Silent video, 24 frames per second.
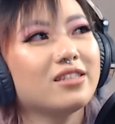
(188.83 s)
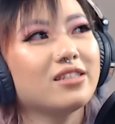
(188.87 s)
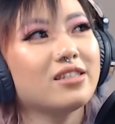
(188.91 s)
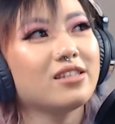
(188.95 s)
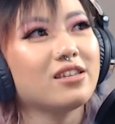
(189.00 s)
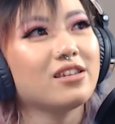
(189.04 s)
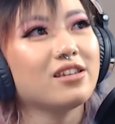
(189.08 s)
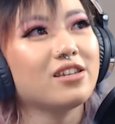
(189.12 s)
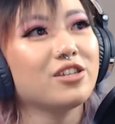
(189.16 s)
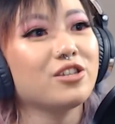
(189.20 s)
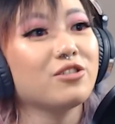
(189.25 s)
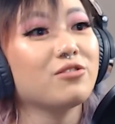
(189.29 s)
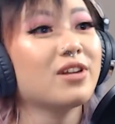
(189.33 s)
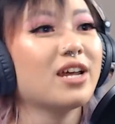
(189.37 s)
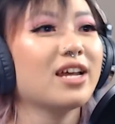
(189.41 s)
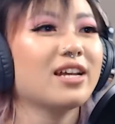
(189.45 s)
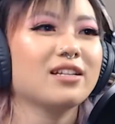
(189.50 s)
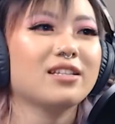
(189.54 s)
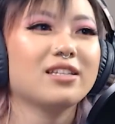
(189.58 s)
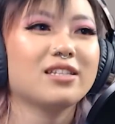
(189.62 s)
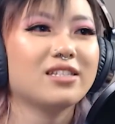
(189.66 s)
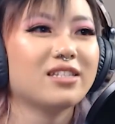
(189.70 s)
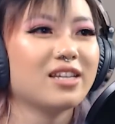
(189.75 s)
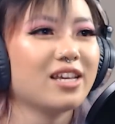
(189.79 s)
United
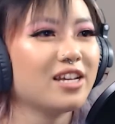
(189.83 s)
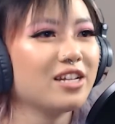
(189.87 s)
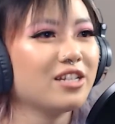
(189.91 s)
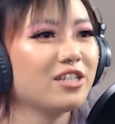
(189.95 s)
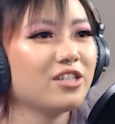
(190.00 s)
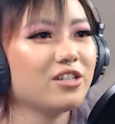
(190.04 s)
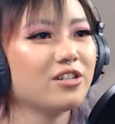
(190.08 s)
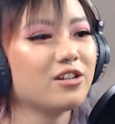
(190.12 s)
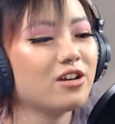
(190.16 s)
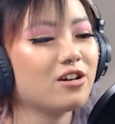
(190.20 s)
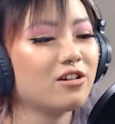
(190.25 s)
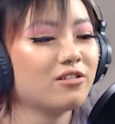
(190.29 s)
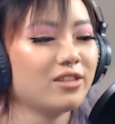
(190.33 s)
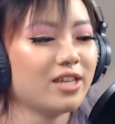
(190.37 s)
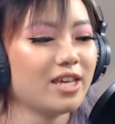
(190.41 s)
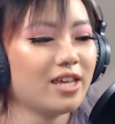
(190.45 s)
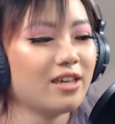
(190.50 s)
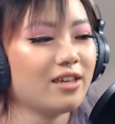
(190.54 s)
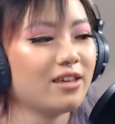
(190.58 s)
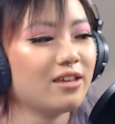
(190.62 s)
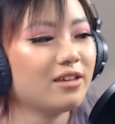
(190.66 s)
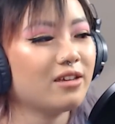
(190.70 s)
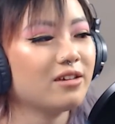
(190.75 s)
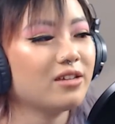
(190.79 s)
States,
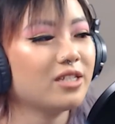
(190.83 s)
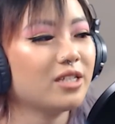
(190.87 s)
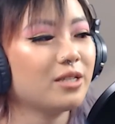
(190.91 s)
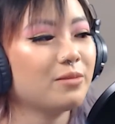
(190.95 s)
they